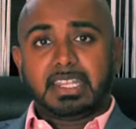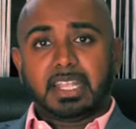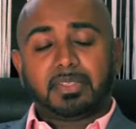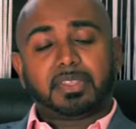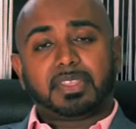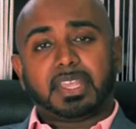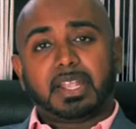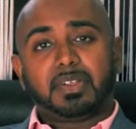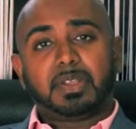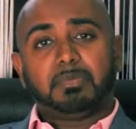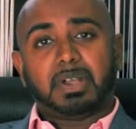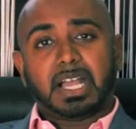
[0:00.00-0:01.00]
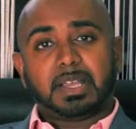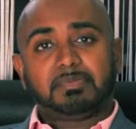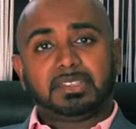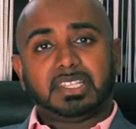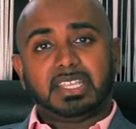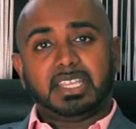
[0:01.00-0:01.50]
Now, the thyroid
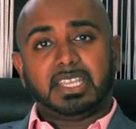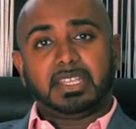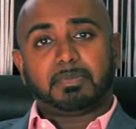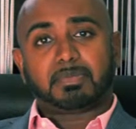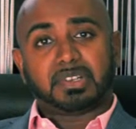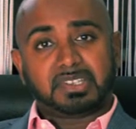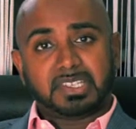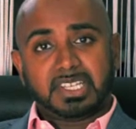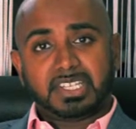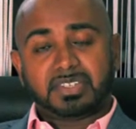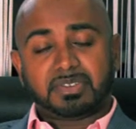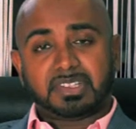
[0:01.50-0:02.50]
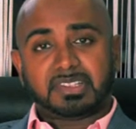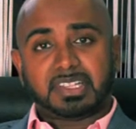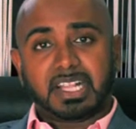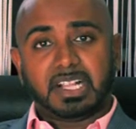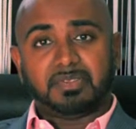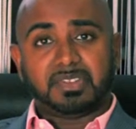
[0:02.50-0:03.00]
biopsy procedure
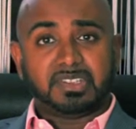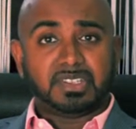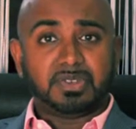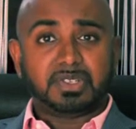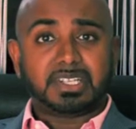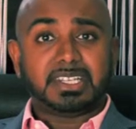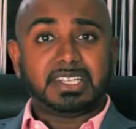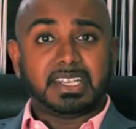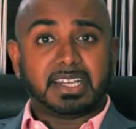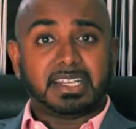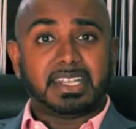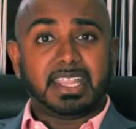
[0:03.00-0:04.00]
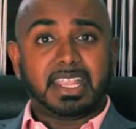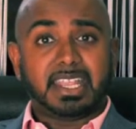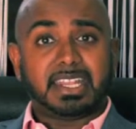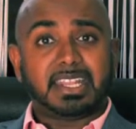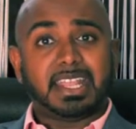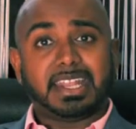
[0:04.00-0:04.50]
itself is usually done
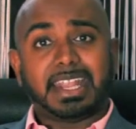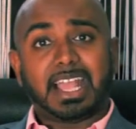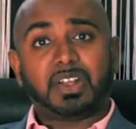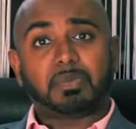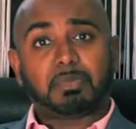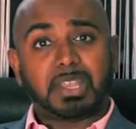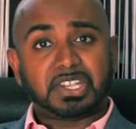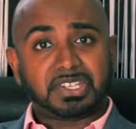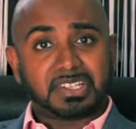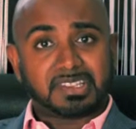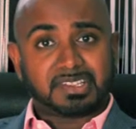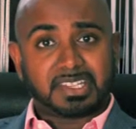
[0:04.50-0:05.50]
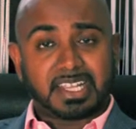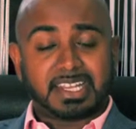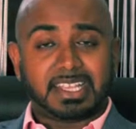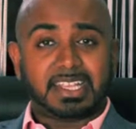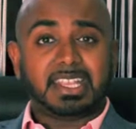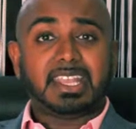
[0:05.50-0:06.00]
in an outpatient
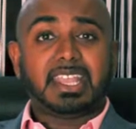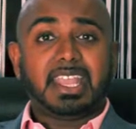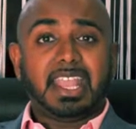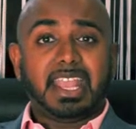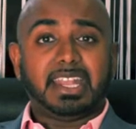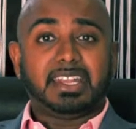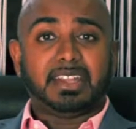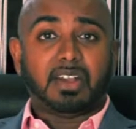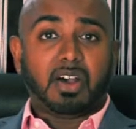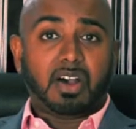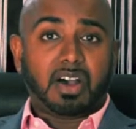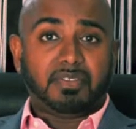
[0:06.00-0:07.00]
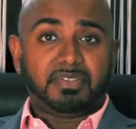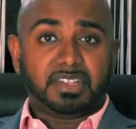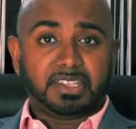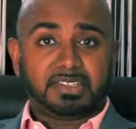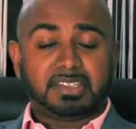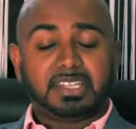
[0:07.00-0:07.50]
setting in an
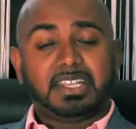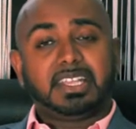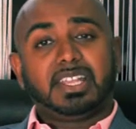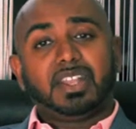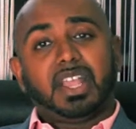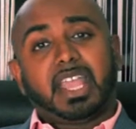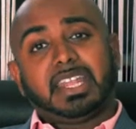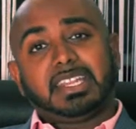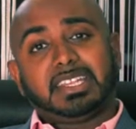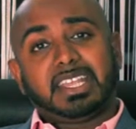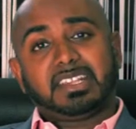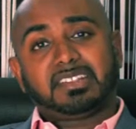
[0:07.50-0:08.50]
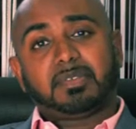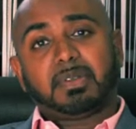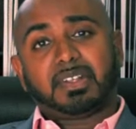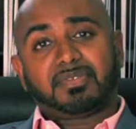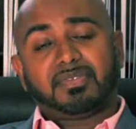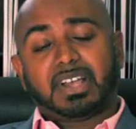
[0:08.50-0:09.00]
office, and it takes
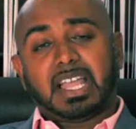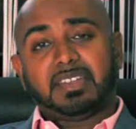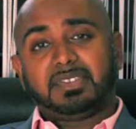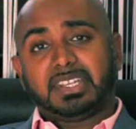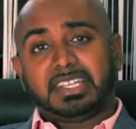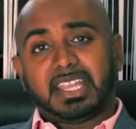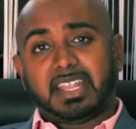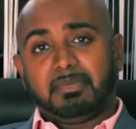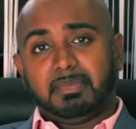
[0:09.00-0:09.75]
about 5 to 10